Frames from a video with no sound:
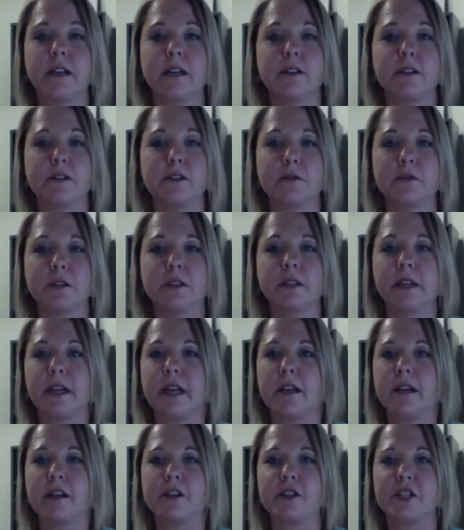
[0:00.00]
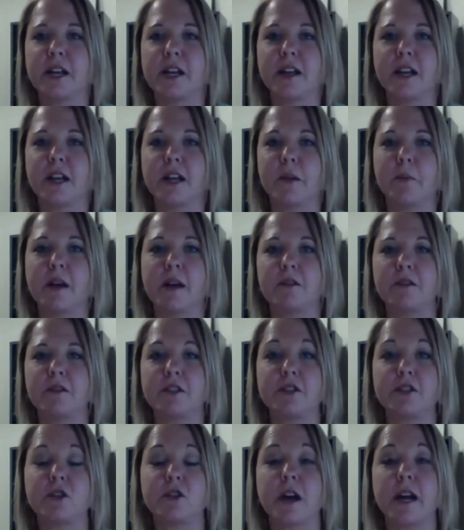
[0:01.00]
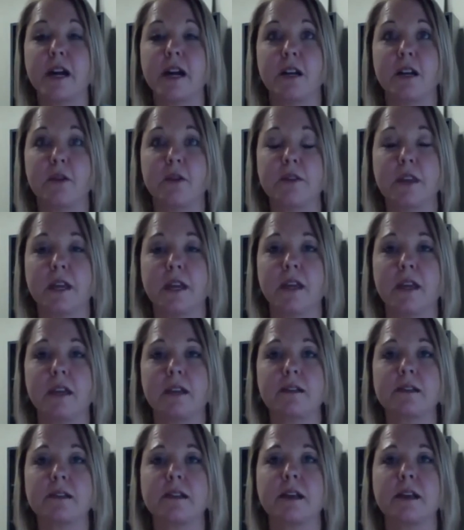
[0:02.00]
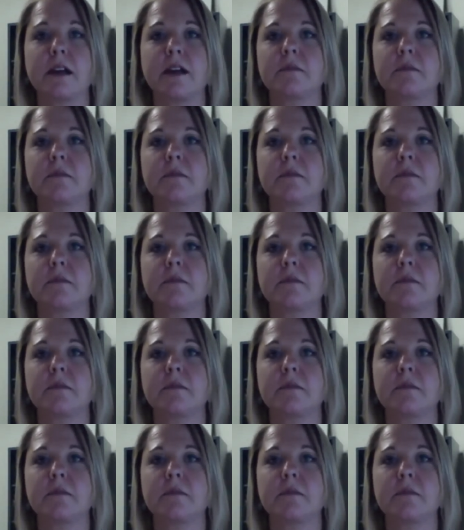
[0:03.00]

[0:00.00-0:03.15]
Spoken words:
who's really energetic about just trying new things,